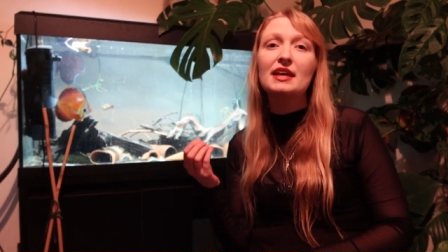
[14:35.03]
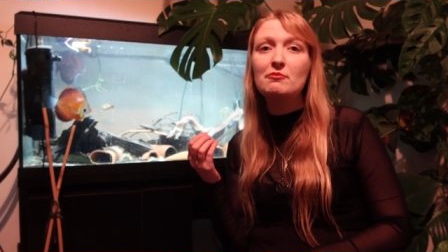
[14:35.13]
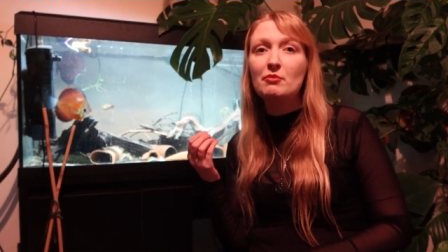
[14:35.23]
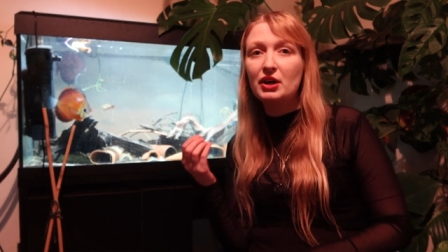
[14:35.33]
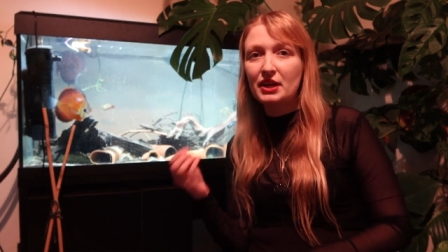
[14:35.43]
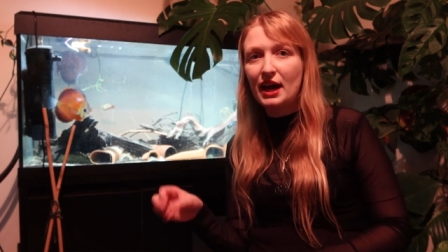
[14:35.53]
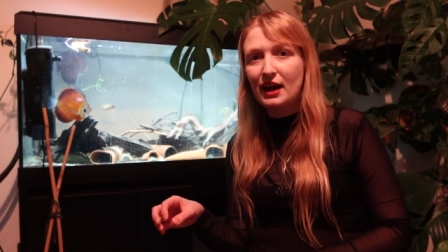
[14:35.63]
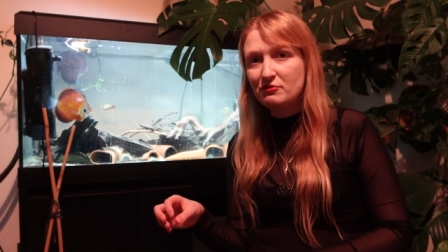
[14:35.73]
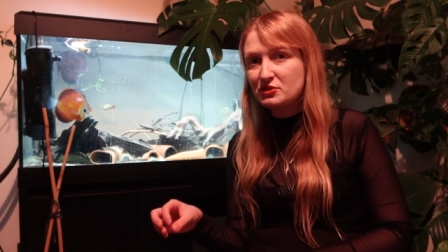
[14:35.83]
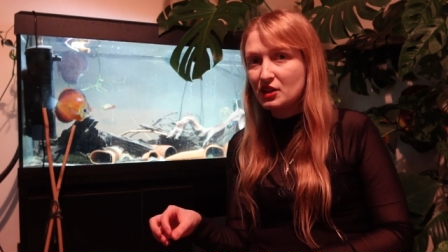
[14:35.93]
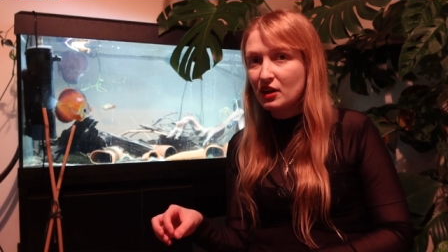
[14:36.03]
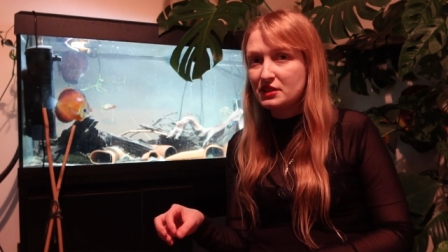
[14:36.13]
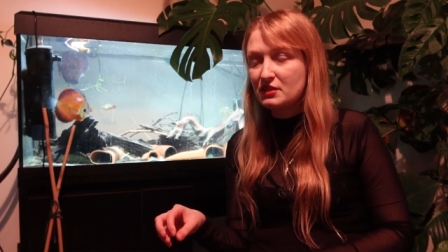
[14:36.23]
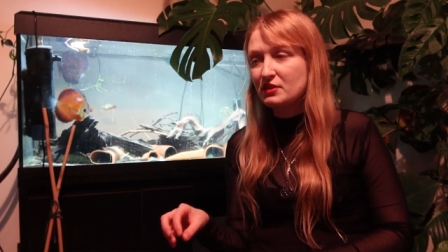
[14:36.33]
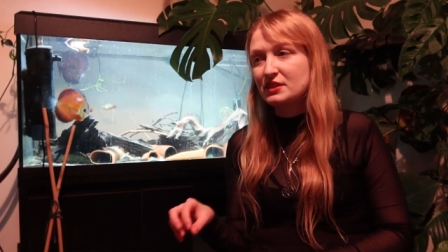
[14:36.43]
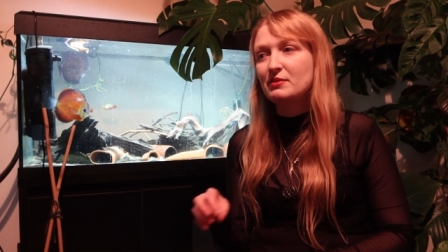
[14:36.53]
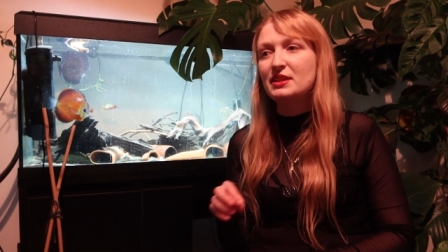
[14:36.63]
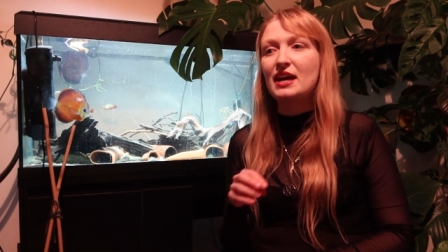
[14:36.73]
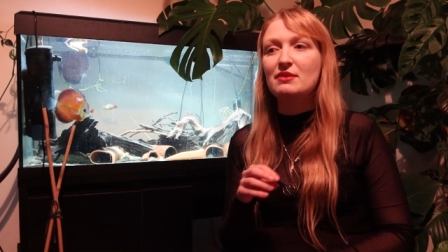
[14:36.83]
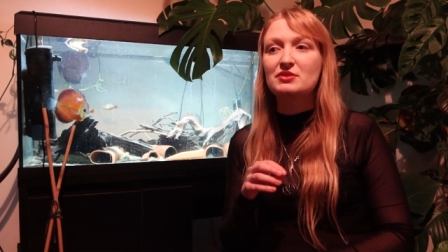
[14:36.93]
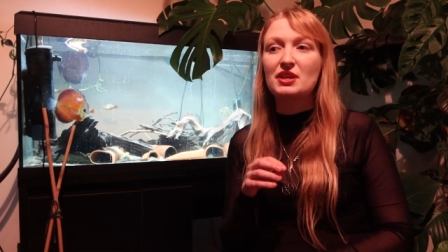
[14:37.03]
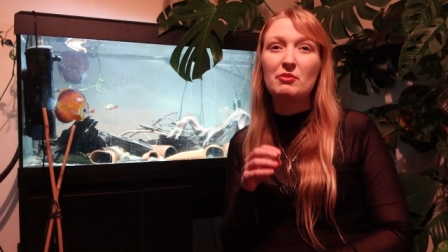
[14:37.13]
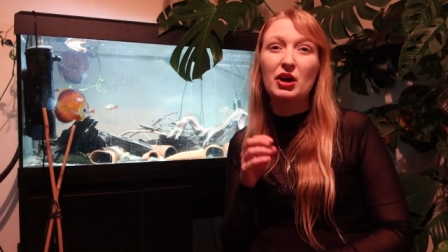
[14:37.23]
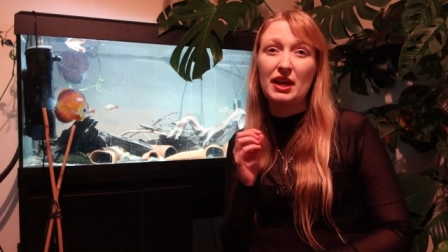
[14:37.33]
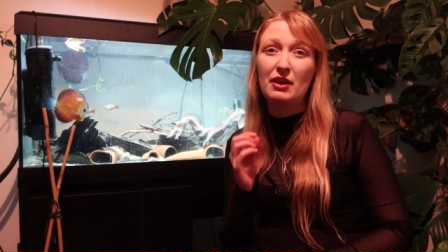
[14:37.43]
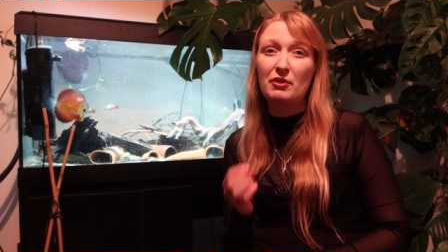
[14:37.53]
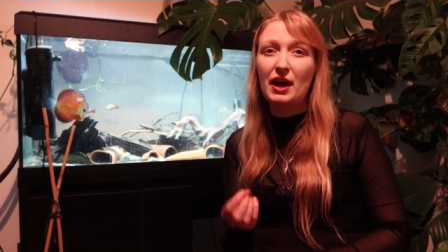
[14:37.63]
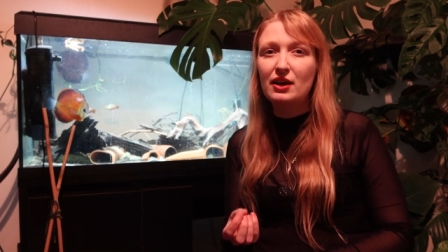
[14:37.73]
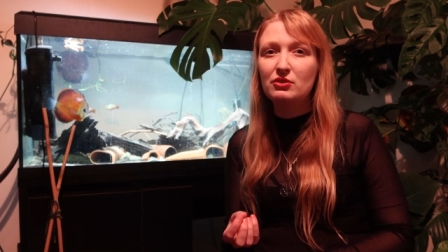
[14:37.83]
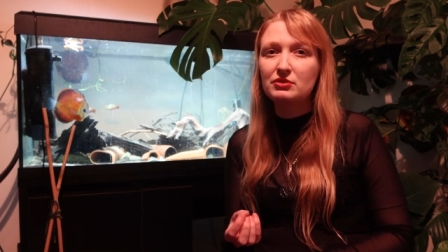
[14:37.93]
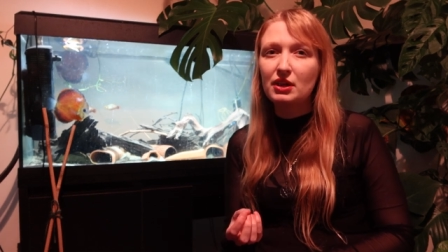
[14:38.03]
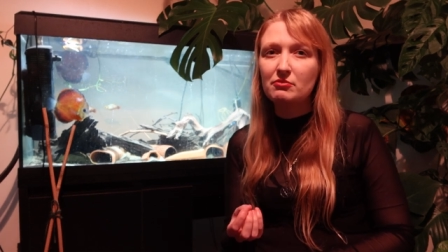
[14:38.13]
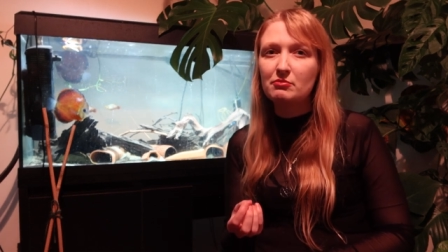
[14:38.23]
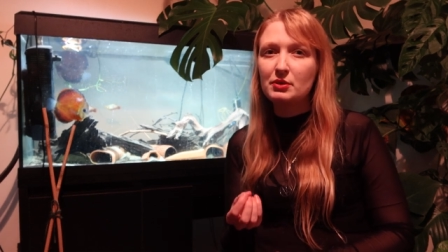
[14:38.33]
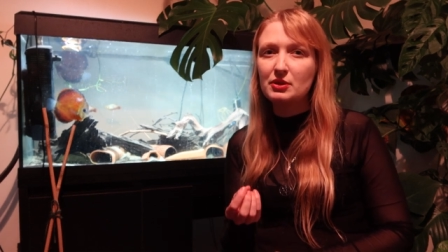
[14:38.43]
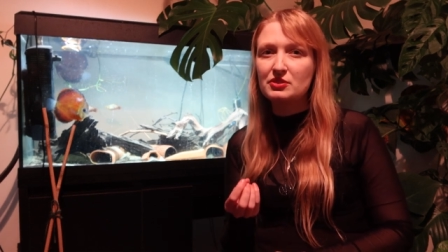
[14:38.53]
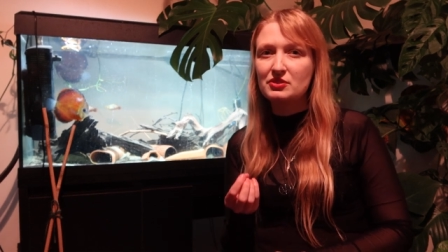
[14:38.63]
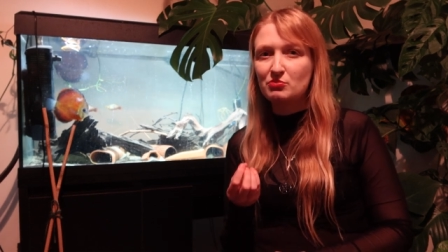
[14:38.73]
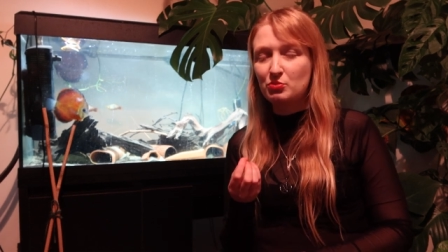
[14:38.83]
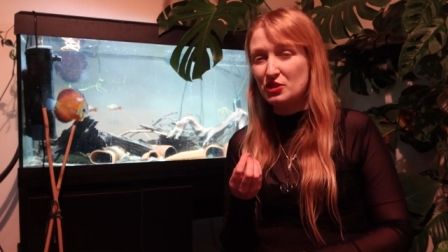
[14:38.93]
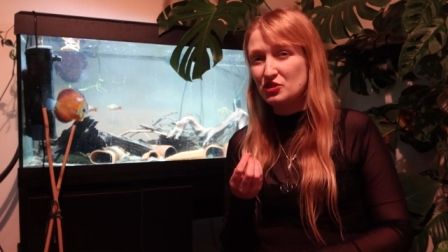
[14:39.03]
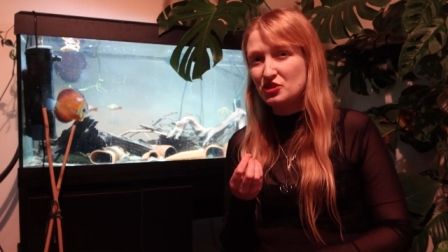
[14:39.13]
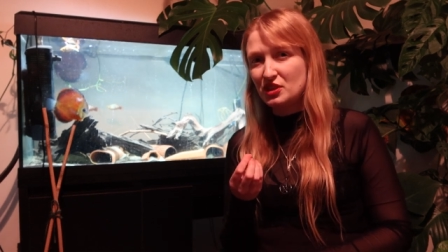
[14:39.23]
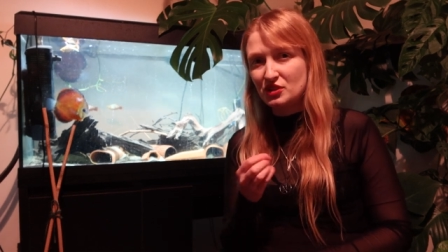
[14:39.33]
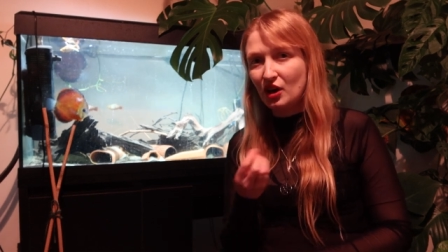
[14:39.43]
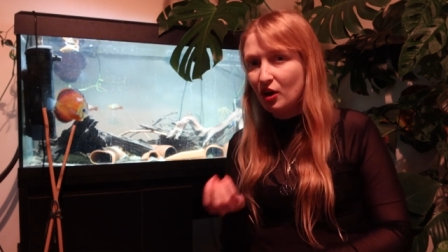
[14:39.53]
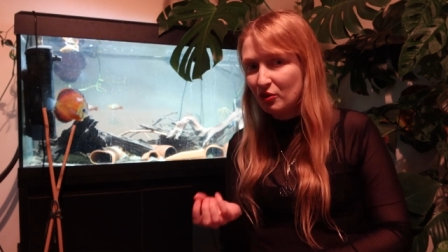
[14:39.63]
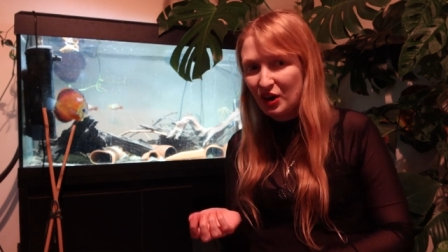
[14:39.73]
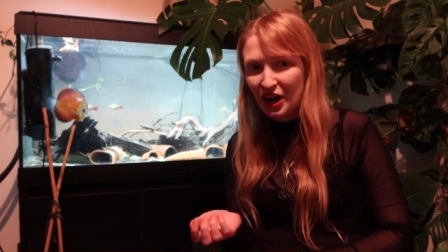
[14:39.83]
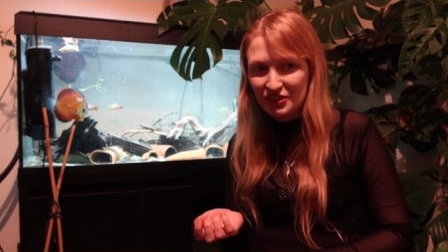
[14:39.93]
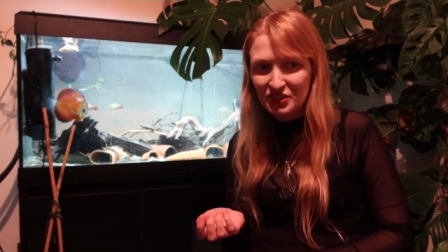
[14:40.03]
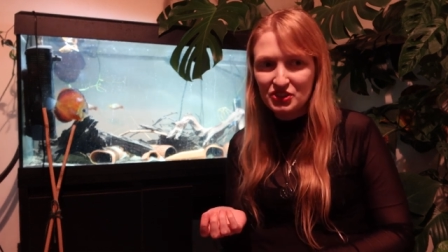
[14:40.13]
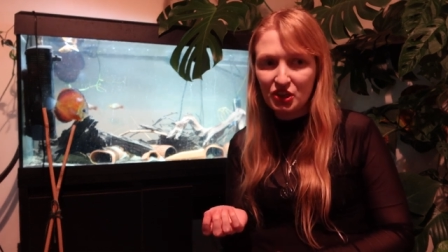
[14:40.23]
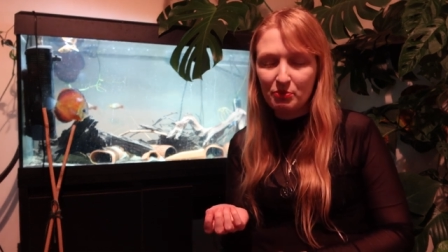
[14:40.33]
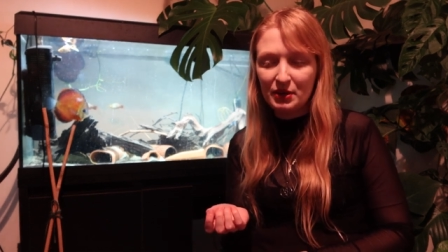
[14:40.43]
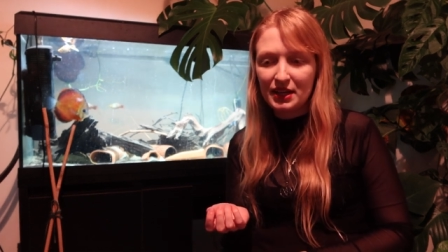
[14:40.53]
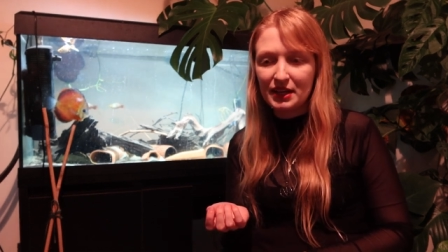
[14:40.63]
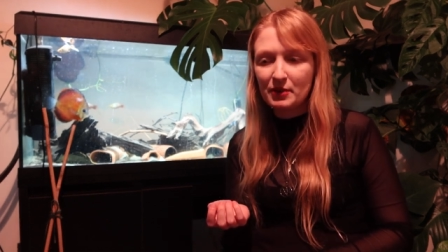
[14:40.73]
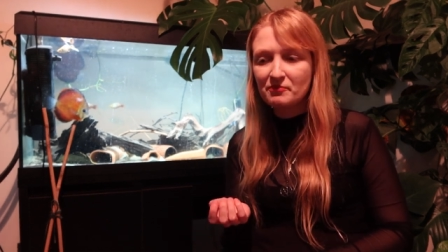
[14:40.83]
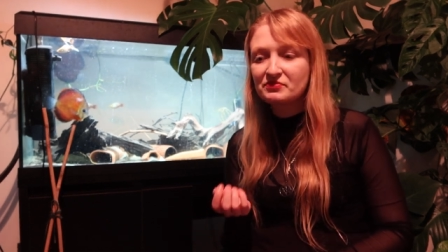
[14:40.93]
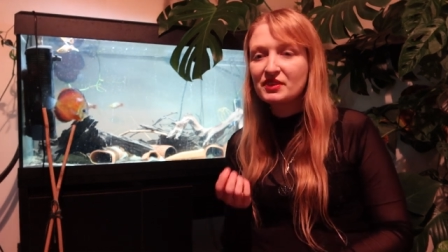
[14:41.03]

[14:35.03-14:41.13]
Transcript: They might have scientific names, they might have L numbers, which is a whole other topic.